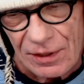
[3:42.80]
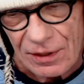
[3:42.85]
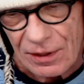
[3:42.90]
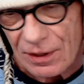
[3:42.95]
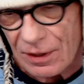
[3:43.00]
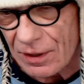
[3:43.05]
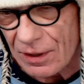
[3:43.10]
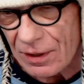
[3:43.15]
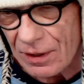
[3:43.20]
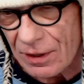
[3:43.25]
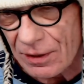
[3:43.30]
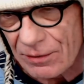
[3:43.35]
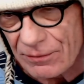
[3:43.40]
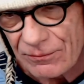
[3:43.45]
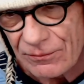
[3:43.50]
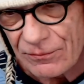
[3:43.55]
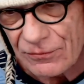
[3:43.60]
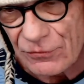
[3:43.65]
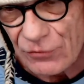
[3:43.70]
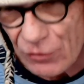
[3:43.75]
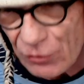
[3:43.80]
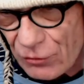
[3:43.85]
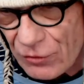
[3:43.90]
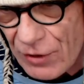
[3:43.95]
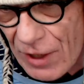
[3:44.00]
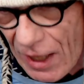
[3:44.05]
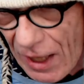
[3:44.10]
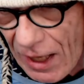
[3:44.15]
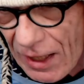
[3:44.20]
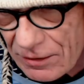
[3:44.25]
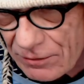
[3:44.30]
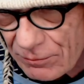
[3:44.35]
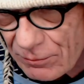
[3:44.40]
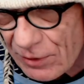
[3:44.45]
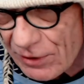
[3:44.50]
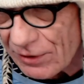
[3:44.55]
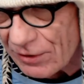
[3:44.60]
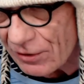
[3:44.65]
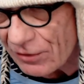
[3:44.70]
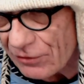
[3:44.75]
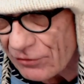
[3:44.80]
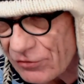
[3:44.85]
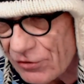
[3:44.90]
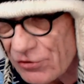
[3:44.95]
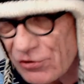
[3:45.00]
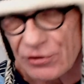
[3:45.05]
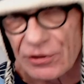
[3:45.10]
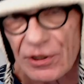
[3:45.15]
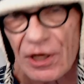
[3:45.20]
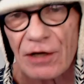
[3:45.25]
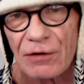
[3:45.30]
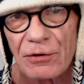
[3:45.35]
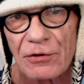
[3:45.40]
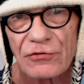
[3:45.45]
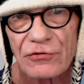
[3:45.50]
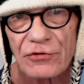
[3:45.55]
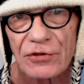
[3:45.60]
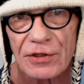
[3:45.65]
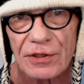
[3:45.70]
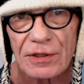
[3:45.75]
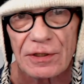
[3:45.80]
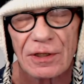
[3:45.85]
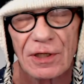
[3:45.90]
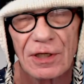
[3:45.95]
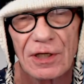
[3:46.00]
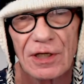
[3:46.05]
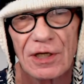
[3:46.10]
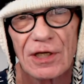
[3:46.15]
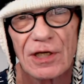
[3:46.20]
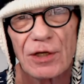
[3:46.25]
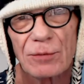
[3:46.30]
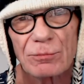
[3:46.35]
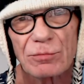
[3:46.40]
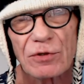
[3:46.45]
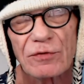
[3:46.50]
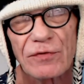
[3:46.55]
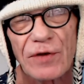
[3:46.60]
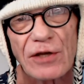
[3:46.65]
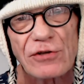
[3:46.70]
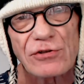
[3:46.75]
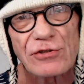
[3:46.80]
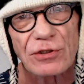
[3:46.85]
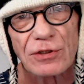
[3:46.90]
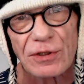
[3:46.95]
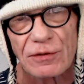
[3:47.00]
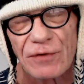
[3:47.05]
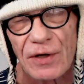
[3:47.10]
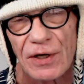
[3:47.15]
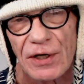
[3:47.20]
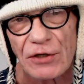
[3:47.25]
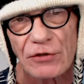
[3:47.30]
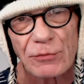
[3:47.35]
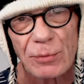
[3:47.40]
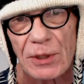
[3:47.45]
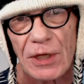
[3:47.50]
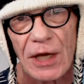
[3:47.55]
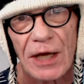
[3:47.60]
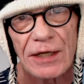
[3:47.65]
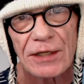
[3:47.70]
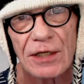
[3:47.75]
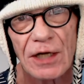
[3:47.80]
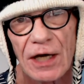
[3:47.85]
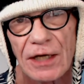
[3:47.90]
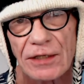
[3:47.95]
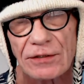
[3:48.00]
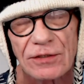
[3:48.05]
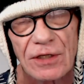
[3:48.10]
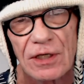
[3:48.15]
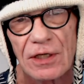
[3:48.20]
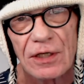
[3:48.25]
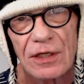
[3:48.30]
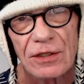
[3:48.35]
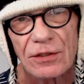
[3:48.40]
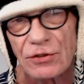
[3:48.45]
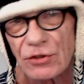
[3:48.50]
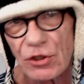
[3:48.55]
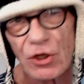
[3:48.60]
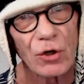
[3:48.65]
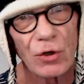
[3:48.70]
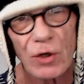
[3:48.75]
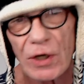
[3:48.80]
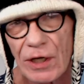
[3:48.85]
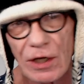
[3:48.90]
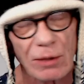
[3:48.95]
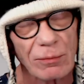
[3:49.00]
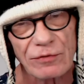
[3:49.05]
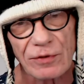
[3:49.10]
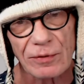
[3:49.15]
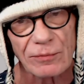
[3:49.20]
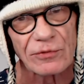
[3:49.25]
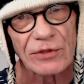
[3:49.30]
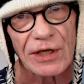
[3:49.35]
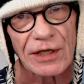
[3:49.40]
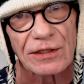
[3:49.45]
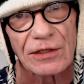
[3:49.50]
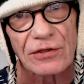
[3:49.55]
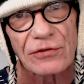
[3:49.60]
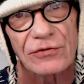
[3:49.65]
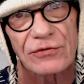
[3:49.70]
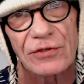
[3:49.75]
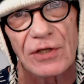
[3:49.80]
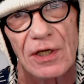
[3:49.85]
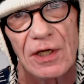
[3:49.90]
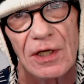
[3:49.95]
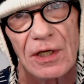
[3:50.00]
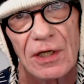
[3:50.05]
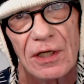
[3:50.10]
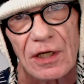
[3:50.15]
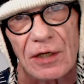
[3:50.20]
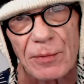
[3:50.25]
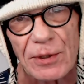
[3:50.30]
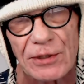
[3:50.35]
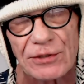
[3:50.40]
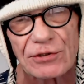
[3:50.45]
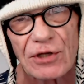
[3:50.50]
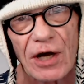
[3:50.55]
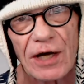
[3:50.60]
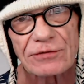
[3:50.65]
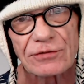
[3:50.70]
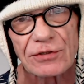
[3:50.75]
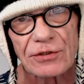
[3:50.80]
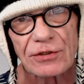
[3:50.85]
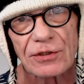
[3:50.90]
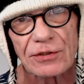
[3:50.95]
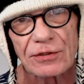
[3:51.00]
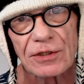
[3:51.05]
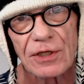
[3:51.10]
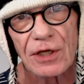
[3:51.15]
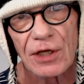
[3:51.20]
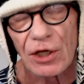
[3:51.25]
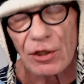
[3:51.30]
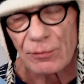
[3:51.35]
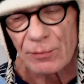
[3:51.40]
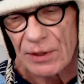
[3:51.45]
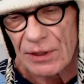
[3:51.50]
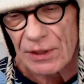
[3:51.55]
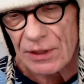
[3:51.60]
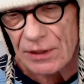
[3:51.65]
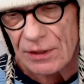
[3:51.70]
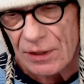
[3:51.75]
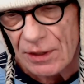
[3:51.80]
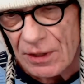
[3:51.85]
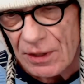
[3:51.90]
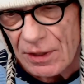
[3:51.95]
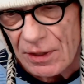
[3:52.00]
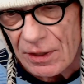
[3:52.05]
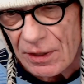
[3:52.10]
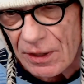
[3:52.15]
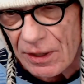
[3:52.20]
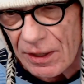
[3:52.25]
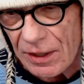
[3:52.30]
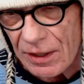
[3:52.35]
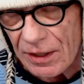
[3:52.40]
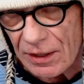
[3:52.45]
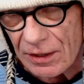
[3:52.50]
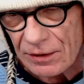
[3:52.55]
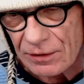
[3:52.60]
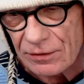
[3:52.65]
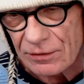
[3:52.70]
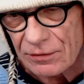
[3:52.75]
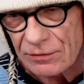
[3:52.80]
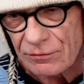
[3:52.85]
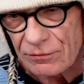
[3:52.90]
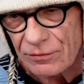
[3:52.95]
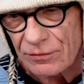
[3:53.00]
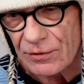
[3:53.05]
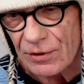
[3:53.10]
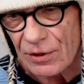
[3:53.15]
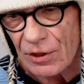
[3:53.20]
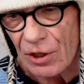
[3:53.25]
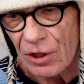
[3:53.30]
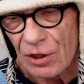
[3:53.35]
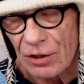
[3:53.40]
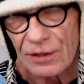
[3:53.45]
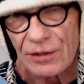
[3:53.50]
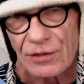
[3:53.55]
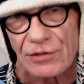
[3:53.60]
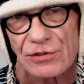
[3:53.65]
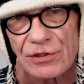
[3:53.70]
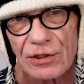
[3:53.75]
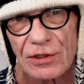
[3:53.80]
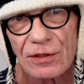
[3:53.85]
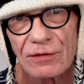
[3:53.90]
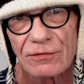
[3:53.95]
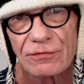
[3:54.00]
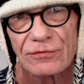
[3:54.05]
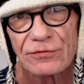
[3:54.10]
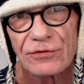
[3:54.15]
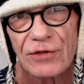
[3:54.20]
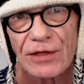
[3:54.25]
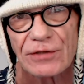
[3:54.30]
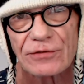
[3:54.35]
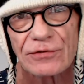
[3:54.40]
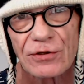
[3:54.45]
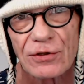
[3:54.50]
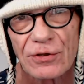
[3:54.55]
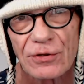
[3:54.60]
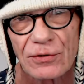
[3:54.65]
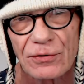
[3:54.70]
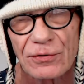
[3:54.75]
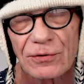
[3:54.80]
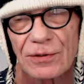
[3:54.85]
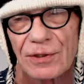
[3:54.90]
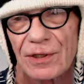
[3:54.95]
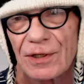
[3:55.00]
um, do that because you should always seek professional advice. But I got no help from dentists, and my doctor couldn't help me, and the College of Dental